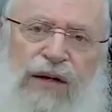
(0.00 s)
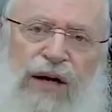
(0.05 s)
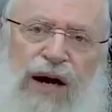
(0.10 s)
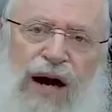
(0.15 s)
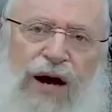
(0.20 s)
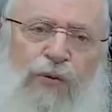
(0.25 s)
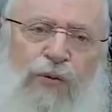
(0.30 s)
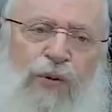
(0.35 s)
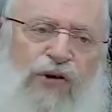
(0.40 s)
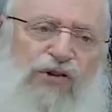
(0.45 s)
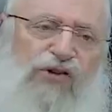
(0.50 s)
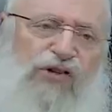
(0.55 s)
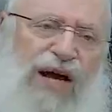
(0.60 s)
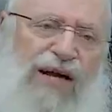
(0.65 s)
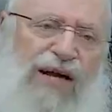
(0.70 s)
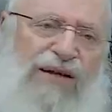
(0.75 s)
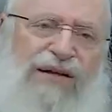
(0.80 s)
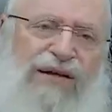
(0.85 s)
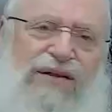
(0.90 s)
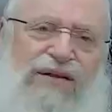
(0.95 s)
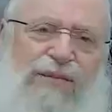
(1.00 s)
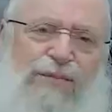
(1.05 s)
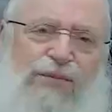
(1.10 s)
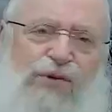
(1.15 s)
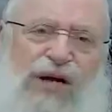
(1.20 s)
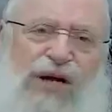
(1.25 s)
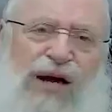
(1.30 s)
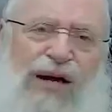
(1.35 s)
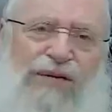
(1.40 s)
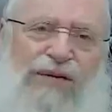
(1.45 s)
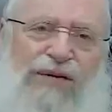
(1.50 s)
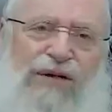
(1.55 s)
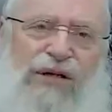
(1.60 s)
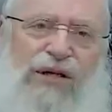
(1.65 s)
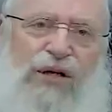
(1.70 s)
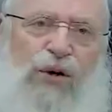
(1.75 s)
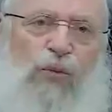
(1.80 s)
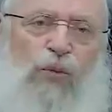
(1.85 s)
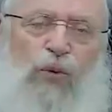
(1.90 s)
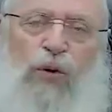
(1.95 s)
I rejected the pshat,
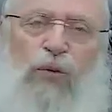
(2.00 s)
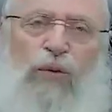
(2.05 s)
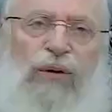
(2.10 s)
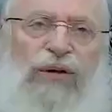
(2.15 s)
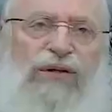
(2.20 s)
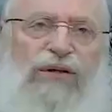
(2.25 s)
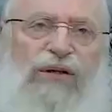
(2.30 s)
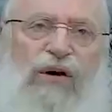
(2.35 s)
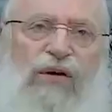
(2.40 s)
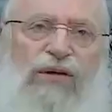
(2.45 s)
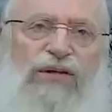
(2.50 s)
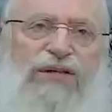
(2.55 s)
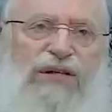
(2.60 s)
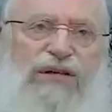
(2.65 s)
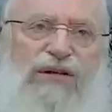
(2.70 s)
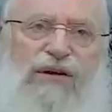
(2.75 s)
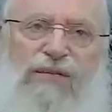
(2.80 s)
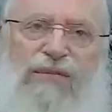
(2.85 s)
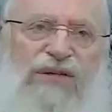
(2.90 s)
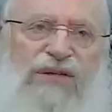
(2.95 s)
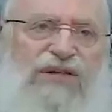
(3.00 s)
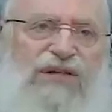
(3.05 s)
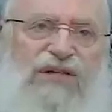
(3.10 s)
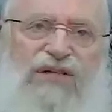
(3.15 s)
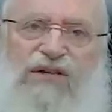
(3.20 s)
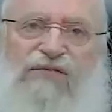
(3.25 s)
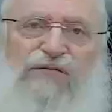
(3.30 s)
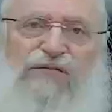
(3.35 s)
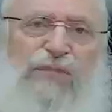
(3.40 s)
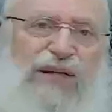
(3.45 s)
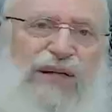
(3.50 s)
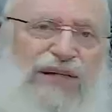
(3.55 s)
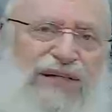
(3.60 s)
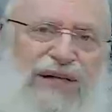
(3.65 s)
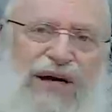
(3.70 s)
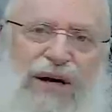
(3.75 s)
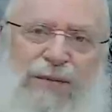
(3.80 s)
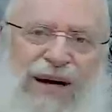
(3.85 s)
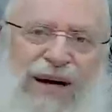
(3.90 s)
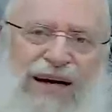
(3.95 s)
you weren't yoitze the mitzvahs of
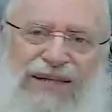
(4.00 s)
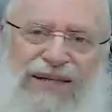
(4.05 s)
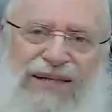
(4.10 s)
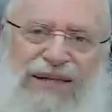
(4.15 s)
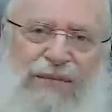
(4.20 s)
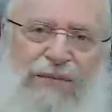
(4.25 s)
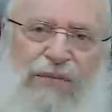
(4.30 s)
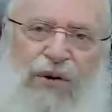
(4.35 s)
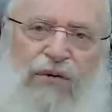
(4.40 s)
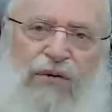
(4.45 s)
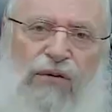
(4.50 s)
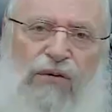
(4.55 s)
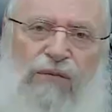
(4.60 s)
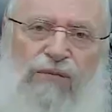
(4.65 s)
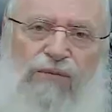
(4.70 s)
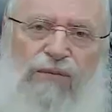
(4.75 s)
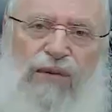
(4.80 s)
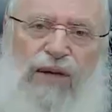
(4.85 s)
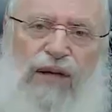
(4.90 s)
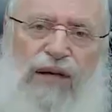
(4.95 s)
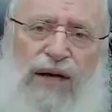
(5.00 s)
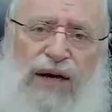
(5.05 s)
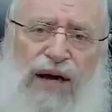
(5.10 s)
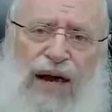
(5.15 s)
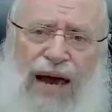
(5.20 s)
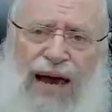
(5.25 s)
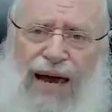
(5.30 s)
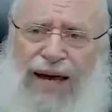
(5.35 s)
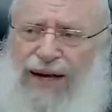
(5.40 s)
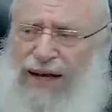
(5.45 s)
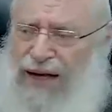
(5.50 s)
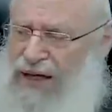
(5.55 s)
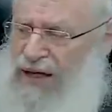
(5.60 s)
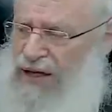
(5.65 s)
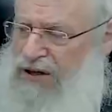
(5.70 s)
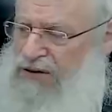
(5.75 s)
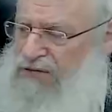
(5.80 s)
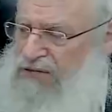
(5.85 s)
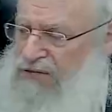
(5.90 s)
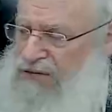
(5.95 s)
Pesach, Matza, and Maror, and I
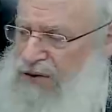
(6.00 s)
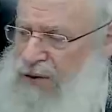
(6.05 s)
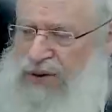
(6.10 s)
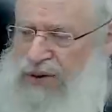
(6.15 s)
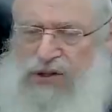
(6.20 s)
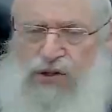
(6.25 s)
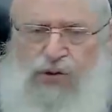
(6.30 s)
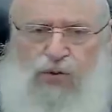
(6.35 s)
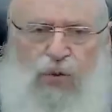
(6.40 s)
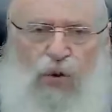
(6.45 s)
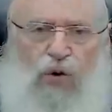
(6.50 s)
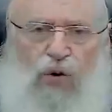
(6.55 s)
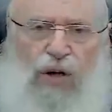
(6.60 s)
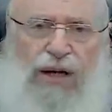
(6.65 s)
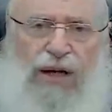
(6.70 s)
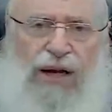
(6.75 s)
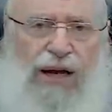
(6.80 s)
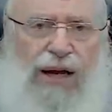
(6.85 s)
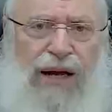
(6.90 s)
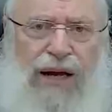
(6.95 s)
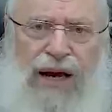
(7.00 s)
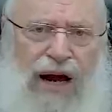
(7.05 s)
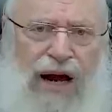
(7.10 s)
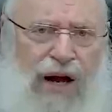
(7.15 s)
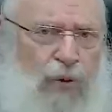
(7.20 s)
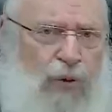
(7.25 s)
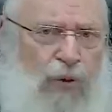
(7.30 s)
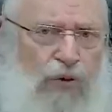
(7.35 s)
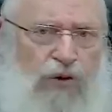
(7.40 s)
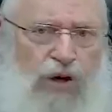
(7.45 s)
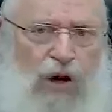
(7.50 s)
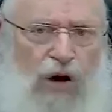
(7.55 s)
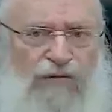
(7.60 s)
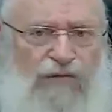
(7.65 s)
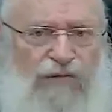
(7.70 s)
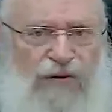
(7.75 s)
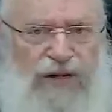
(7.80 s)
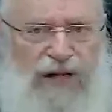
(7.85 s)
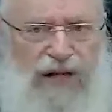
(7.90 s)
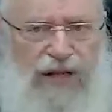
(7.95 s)
leaned very strongly, I wrote
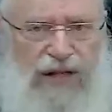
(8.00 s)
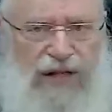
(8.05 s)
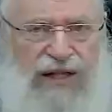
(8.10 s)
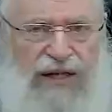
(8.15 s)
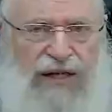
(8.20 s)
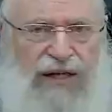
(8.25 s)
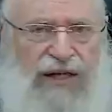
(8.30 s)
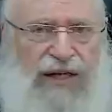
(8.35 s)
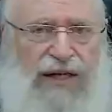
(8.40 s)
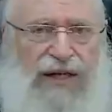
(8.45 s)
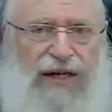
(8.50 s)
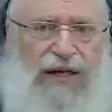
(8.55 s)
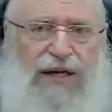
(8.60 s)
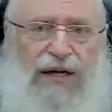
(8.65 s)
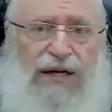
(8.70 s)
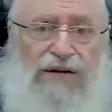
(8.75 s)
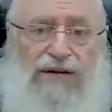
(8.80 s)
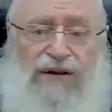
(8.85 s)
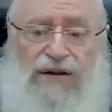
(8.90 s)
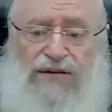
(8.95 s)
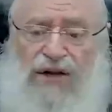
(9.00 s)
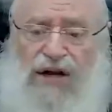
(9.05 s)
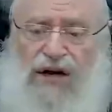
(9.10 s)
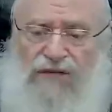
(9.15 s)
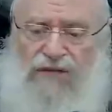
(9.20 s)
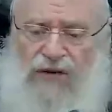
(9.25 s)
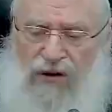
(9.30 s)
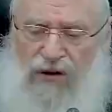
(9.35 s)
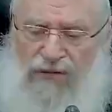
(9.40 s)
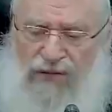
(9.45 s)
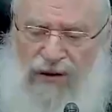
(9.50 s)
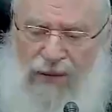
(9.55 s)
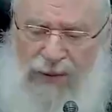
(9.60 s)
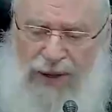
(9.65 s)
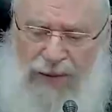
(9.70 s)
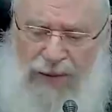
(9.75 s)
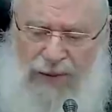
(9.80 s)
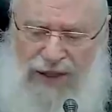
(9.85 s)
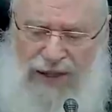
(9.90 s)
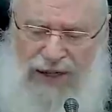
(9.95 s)
confidently, that the kavanah of Rabbi
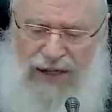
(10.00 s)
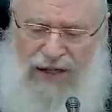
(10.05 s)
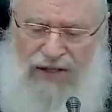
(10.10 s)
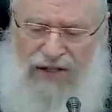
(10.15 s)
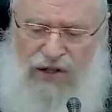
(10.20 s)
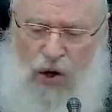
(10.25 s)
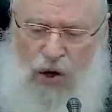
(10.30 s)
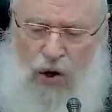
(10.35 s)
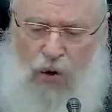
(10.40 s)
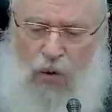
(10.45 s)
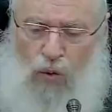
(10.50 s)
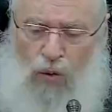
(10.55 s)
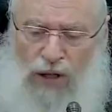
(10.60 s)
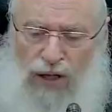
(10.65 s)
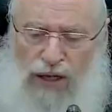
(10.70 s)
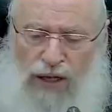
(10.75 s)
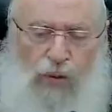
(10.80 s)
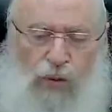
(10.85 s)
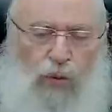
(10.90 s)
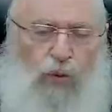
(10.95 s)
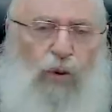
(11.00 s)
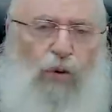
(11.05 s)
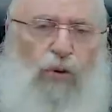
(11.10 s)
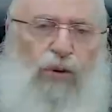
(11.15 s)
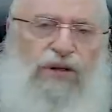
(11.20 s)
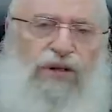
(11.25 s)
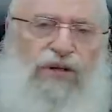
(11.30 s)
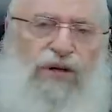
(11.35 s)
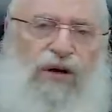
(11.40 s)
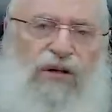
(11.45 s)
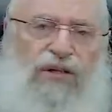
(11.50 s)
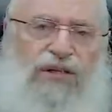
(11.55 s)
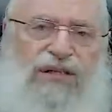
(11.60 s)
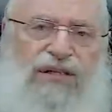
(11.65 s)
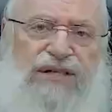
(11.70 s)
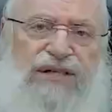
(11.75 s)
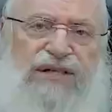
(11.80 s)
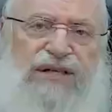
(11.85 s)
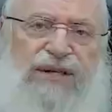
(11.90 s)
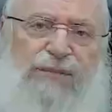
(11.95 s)
Gamliel is only you weren't yoitze
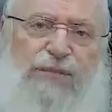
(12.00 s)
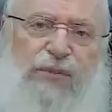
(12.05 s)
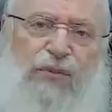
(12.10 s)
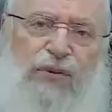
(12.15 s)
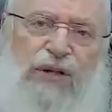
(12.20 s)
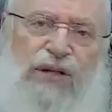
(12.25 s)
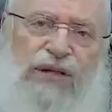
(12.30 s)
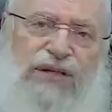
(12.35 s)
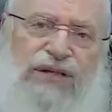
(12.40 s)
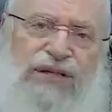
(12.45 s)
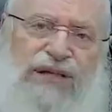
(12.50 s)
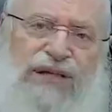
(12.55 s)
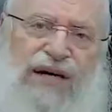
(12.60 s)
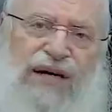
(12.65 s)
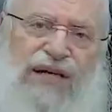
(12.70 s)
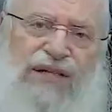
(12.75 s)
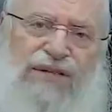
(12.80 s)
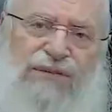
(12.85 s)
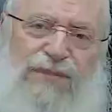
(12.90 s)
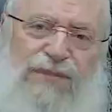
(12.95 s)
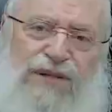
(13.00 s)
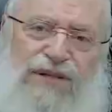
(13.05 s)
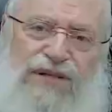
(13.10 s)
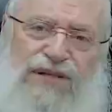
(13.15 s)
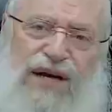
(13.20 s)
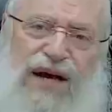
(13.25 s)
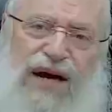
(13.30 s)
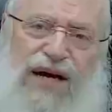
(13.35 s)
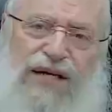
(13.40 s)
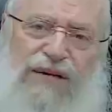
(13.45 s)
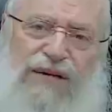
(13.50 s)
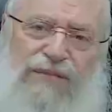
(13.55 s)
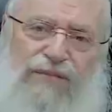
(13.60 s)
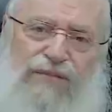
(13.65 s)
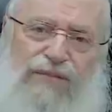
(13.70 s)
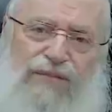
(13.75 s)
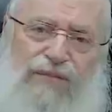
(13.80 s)
sipu yetzias Mitzrayim.